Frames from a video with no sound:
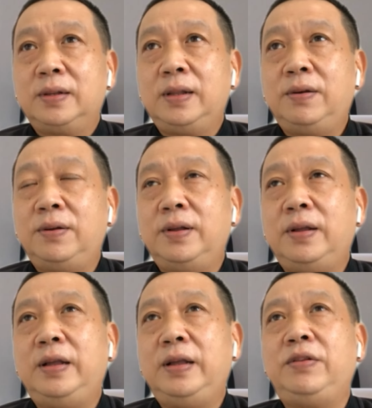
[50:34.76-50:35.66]
Now,
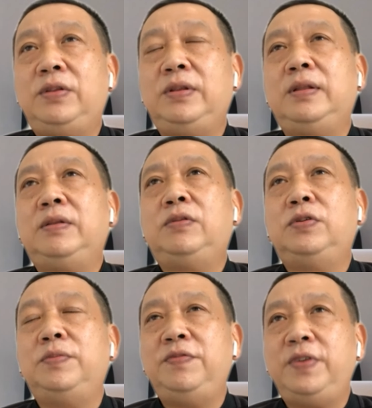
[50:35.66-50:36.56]

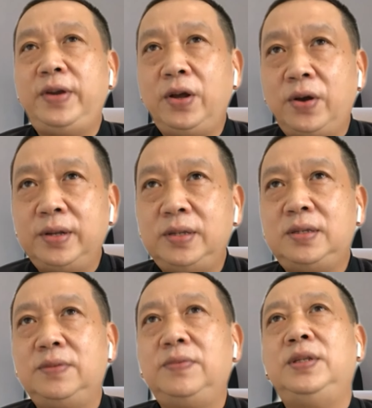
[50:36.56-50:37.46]
to be very
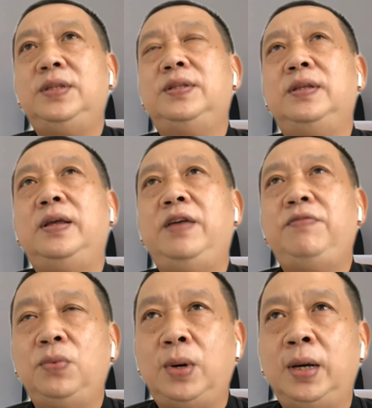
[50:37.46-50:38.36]
honest with uh,
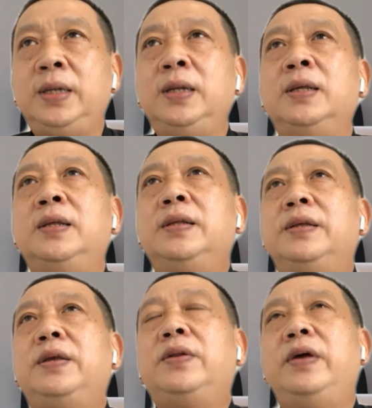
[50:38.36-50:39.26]
everyone,
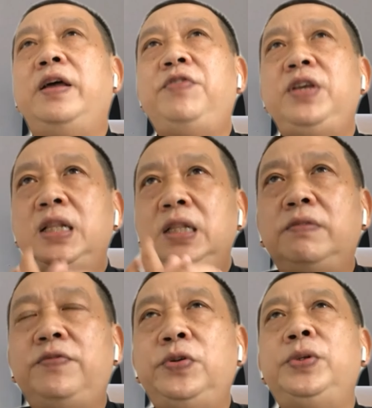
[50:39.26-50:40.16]
you know, every
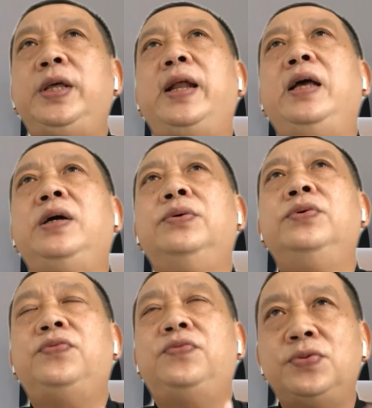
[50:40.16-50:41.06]
interview that I
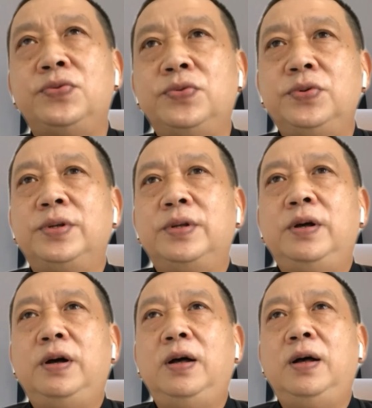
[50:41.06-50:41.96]
go through,
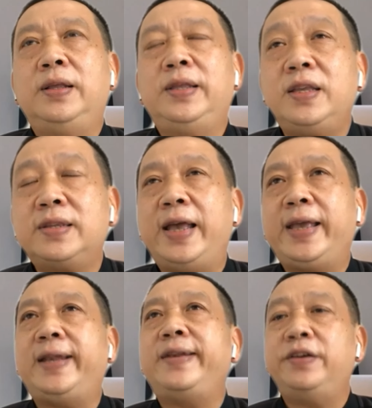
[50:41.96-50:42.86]
uh, yes, I
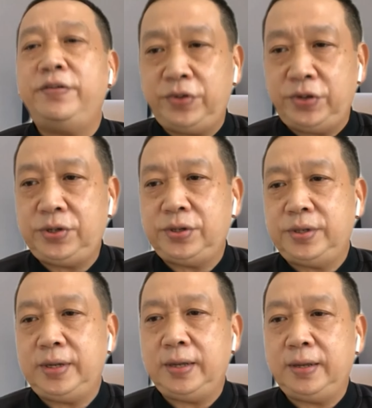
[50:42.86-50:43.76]
get nervous
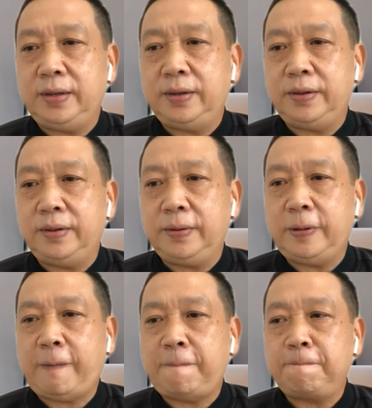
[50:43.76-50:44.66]

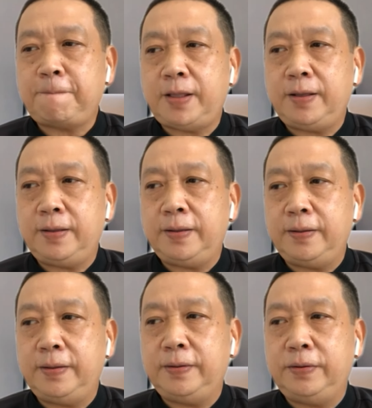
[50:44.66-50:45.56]
uh,
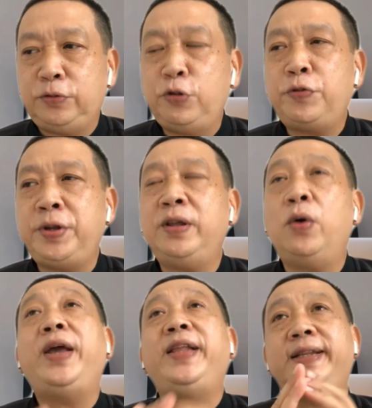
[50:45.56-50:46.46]
uh during
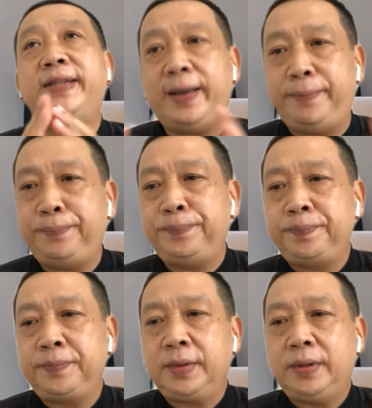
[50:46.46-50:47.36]
the waiting time
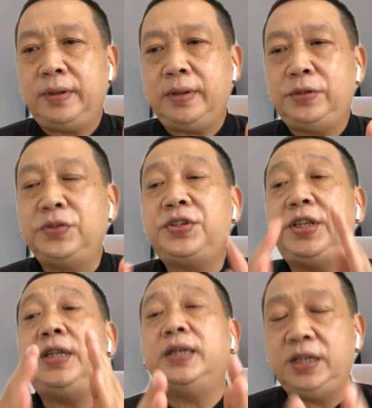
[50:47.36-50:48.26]
uh, to
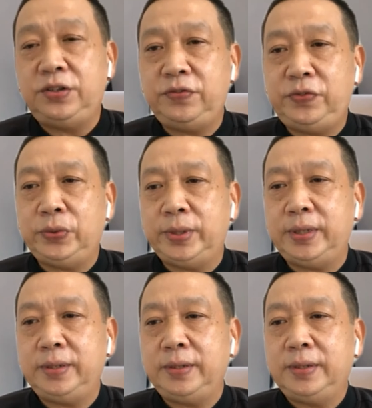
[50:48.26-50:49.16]
see the interviewer,